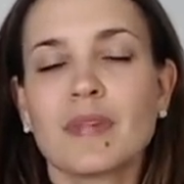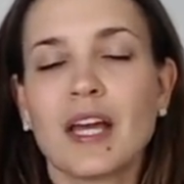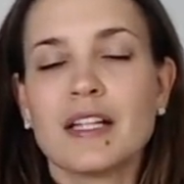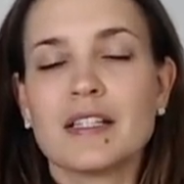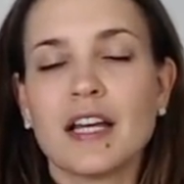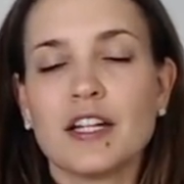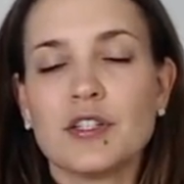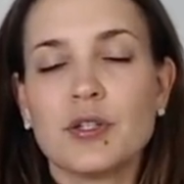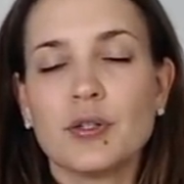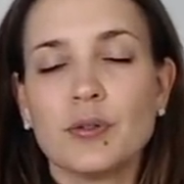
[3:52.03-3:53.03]
and say
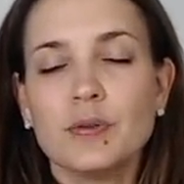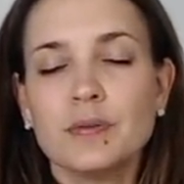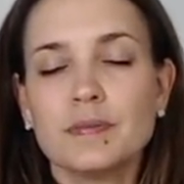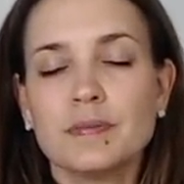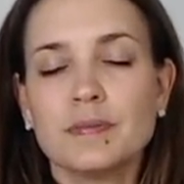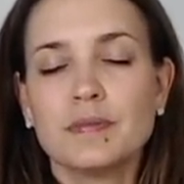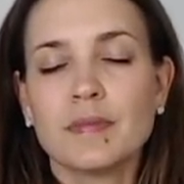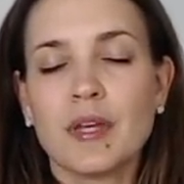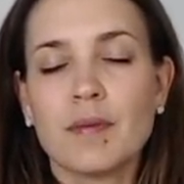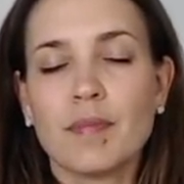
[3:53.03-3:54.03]
2
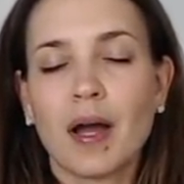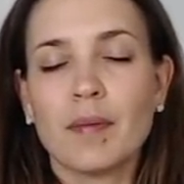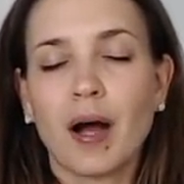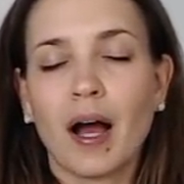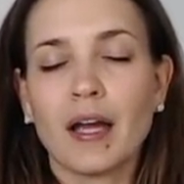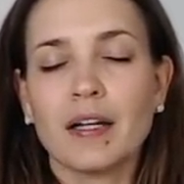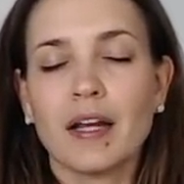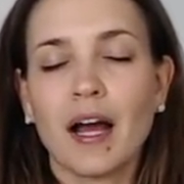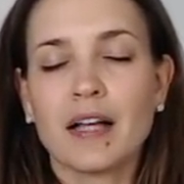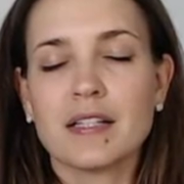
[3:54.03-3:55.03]
in my mind
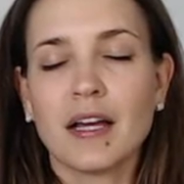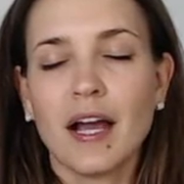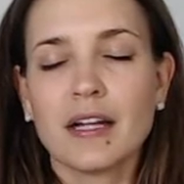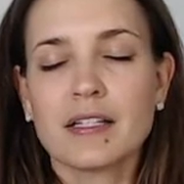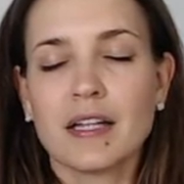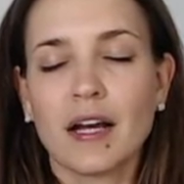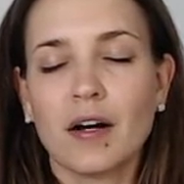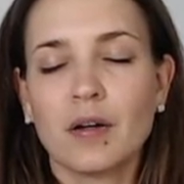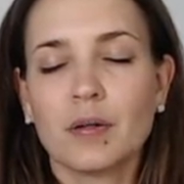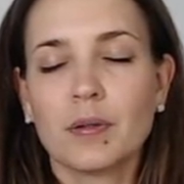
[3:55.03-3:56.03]
as I exhale.